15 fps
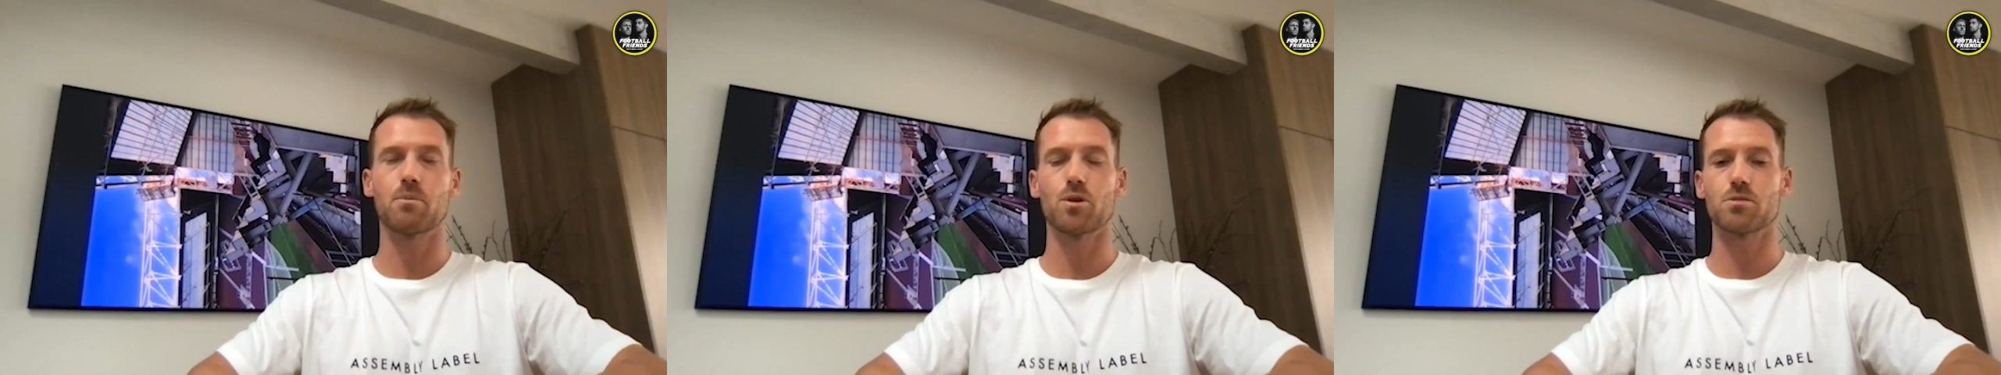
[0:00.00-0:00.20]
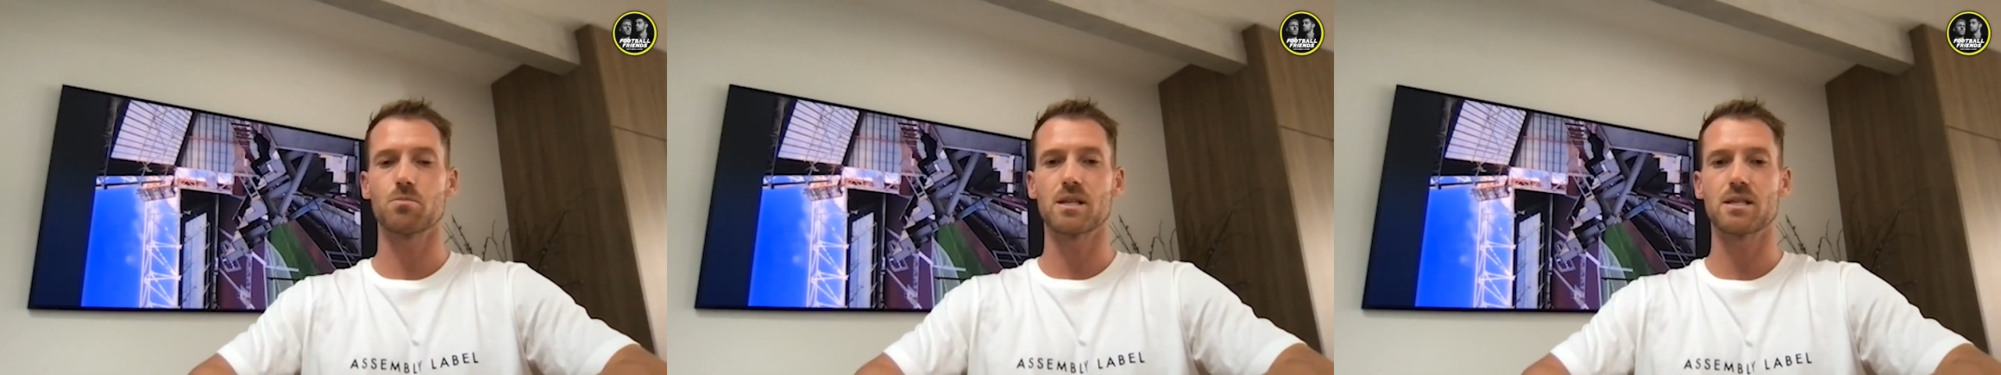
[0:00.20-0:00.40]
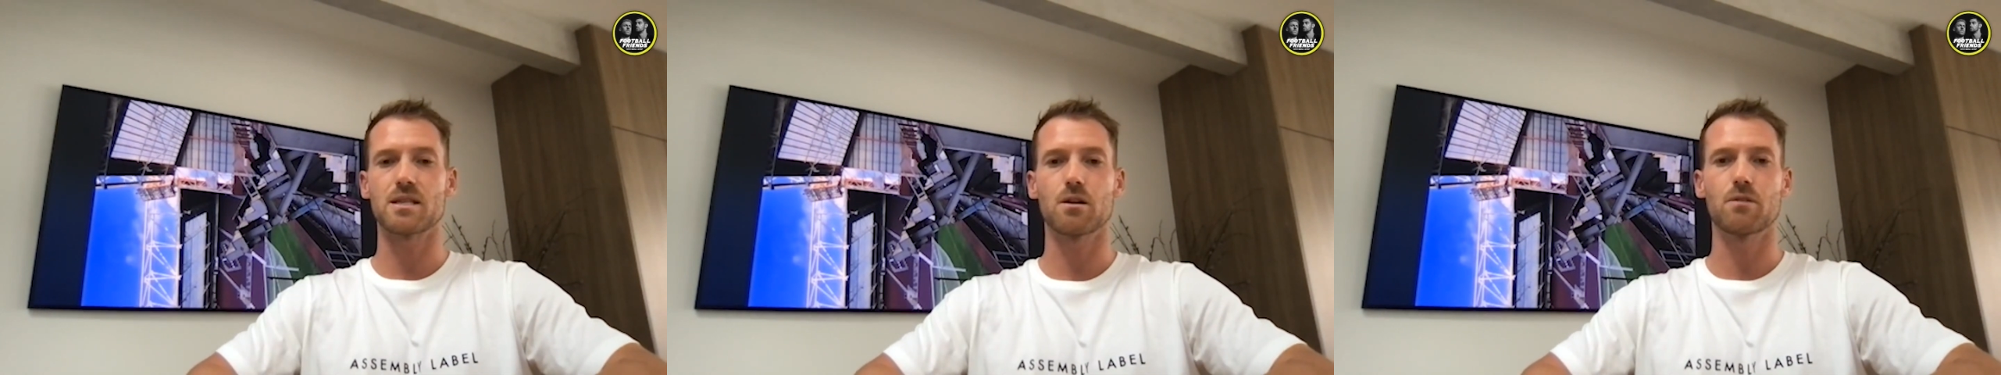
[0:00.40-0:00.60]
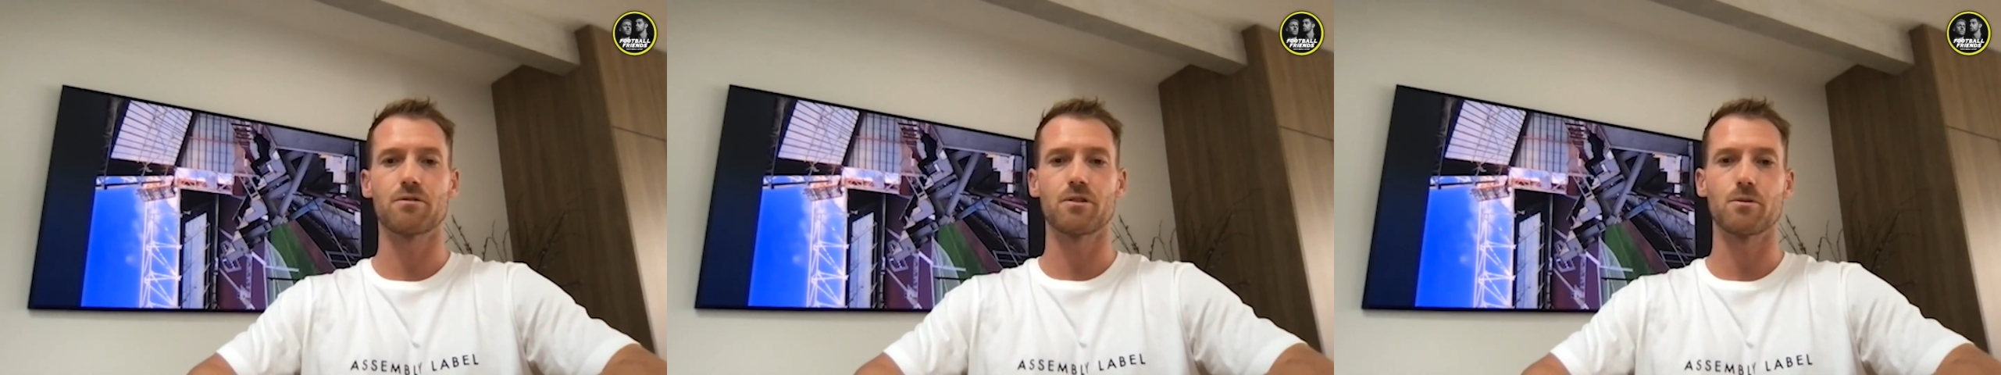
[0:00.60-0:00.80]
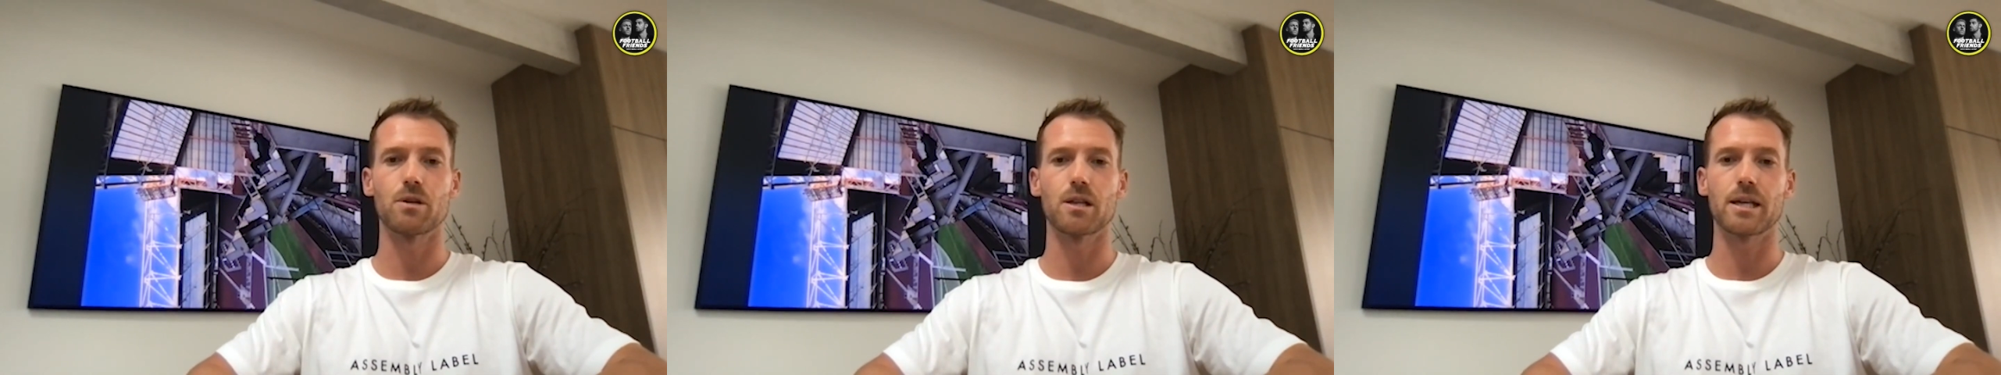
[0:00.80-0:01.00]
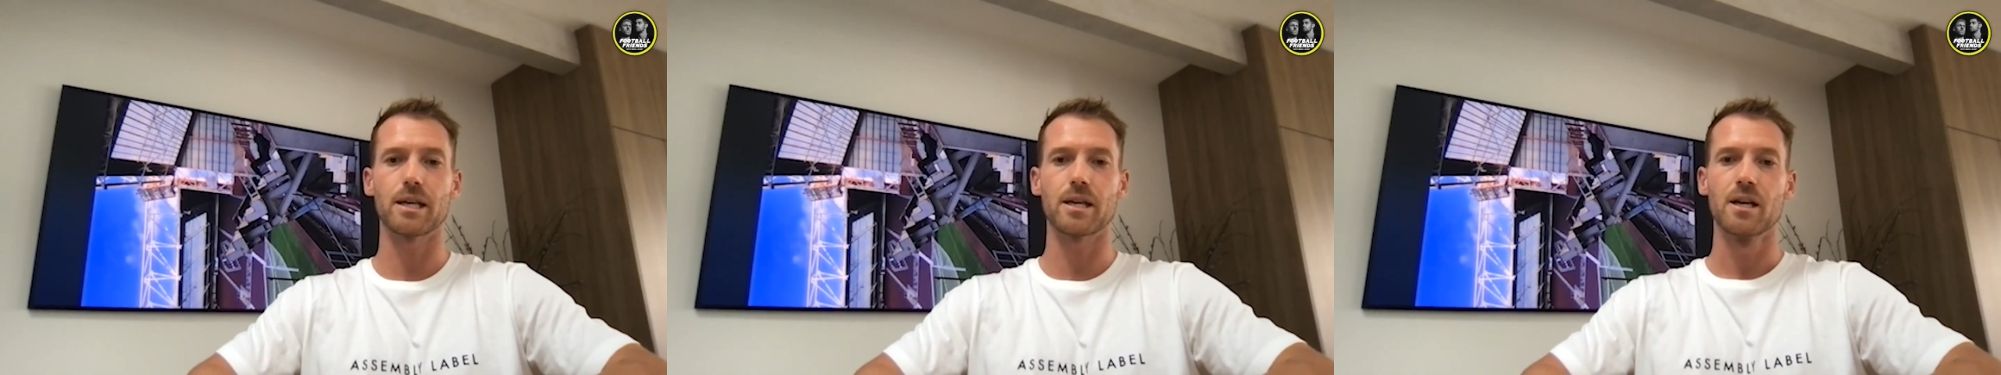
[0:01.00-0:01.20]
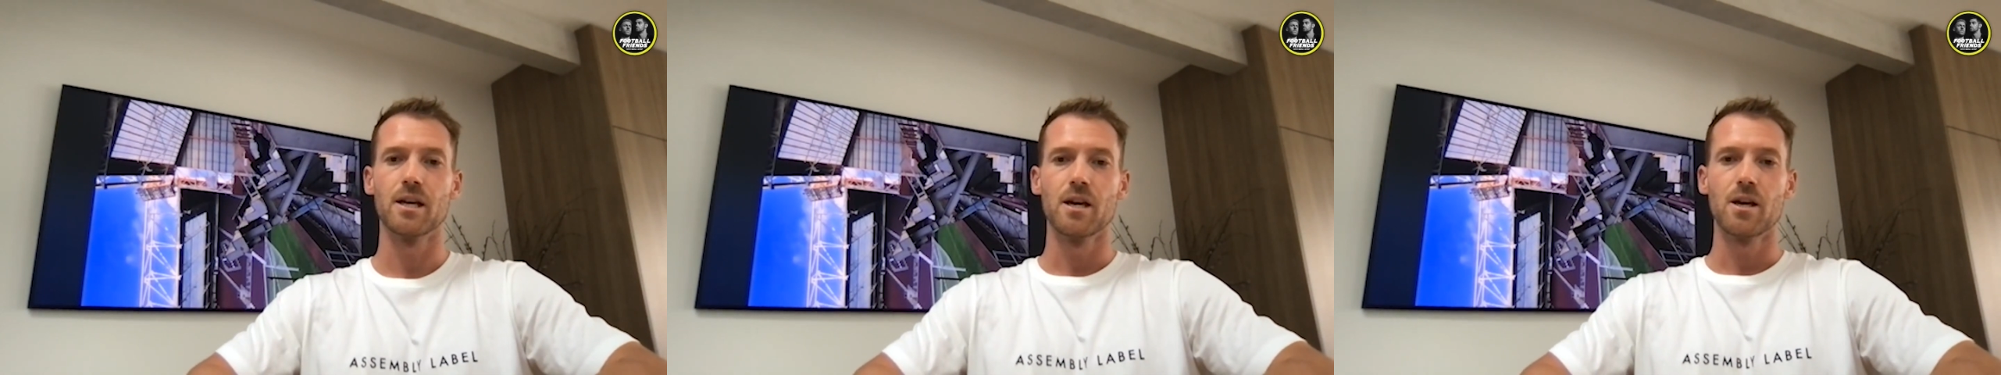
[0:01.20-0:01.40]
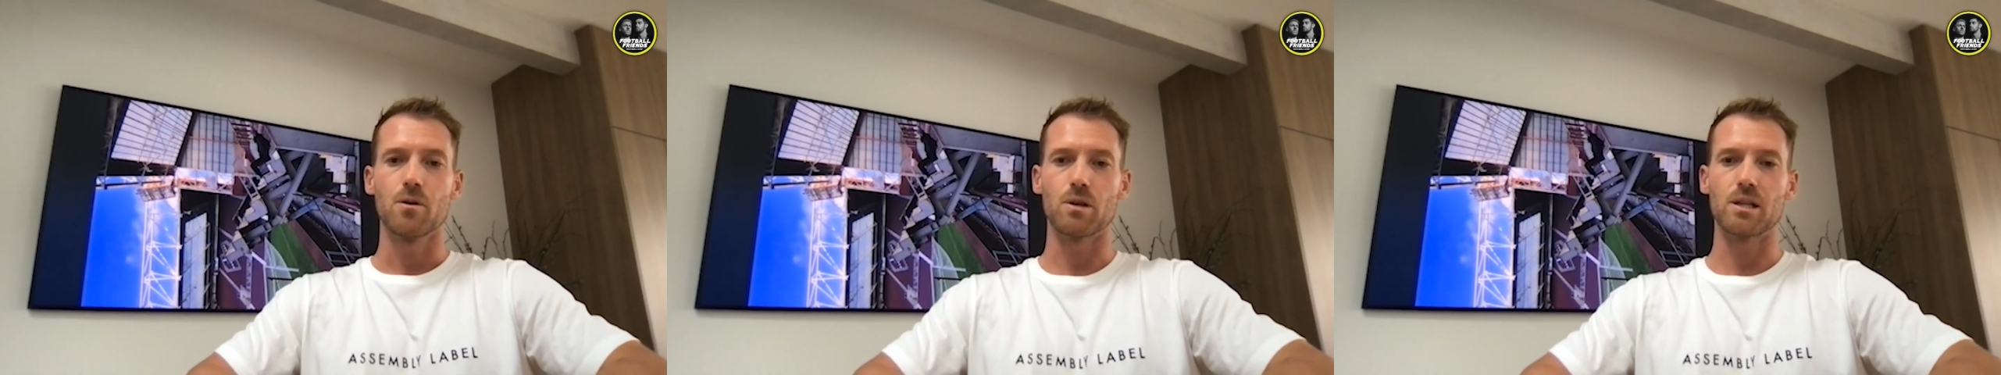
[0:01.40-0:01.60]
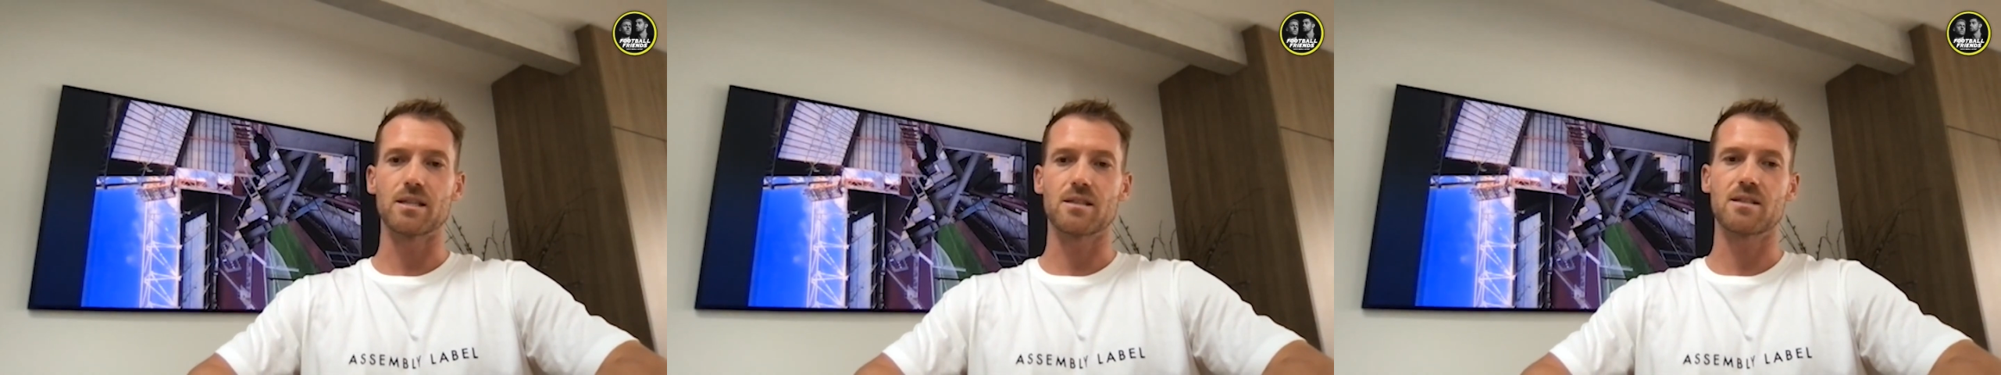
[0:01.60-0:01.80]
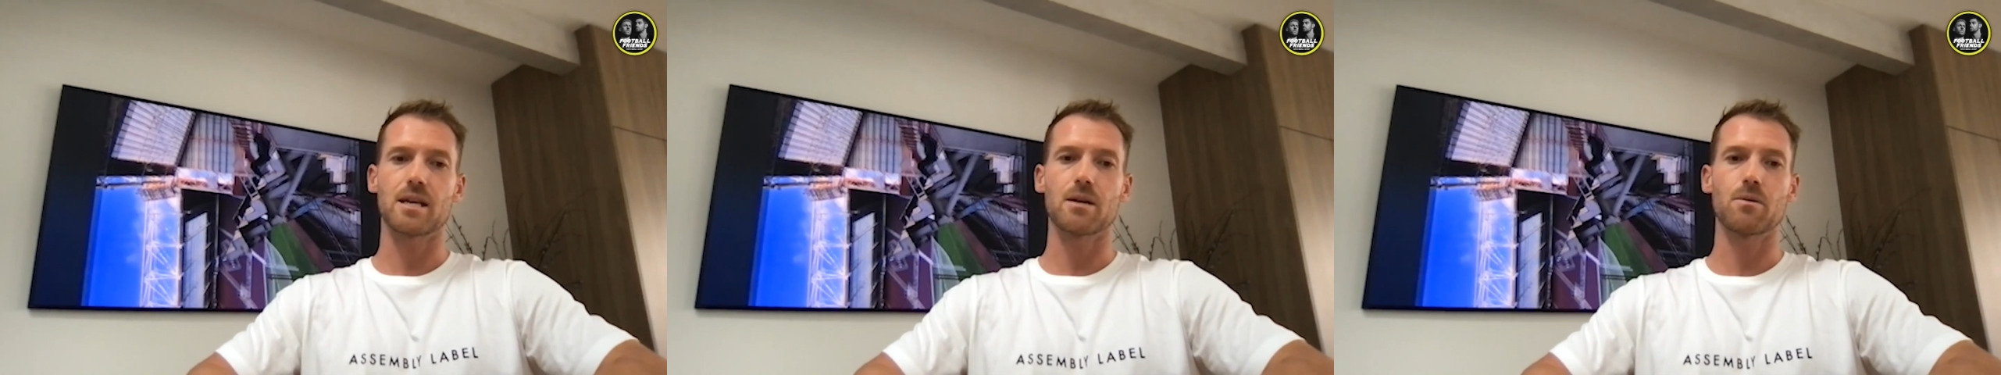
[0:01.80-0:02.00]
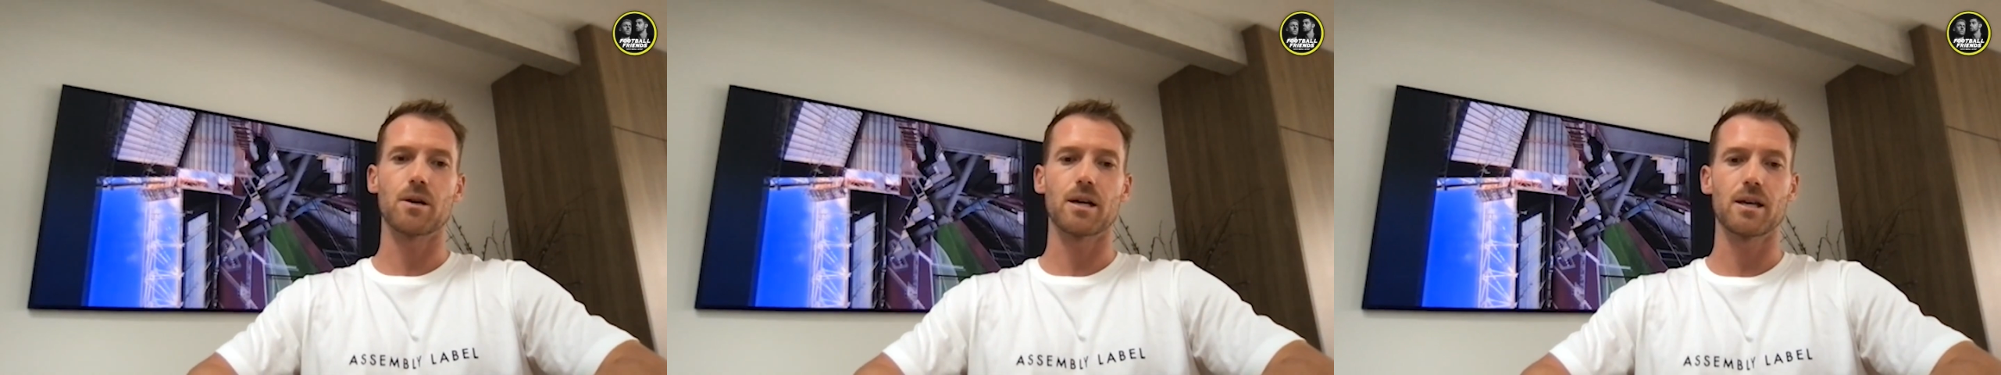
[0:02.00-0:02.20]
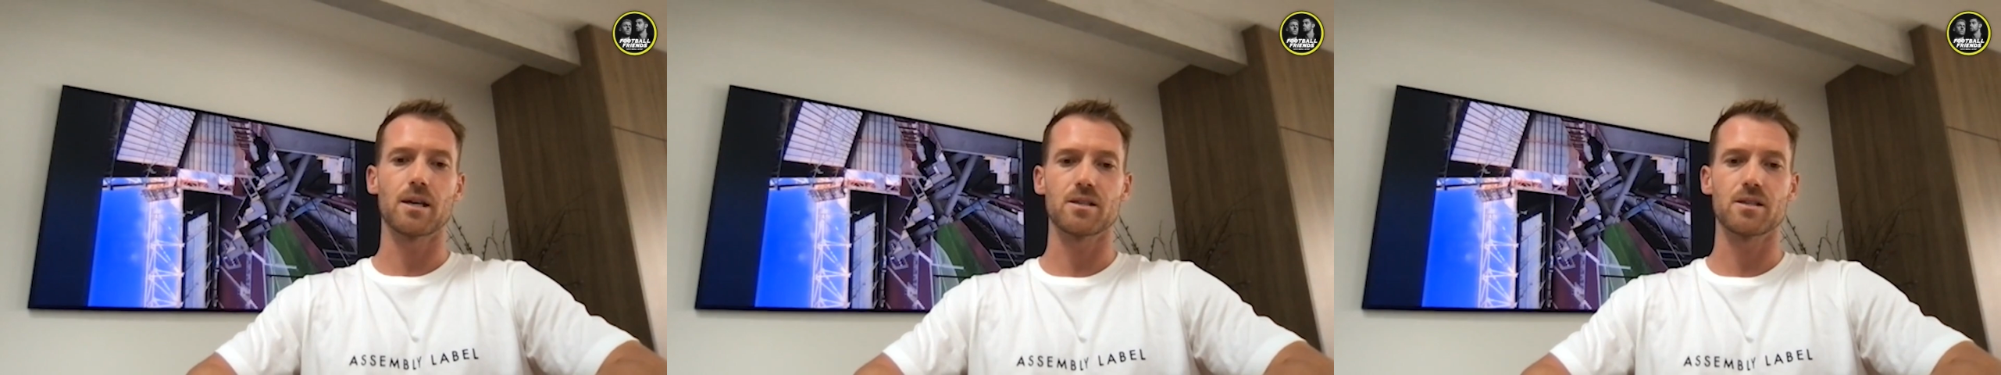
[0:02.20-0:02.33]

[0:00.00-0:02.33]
push myself and really see where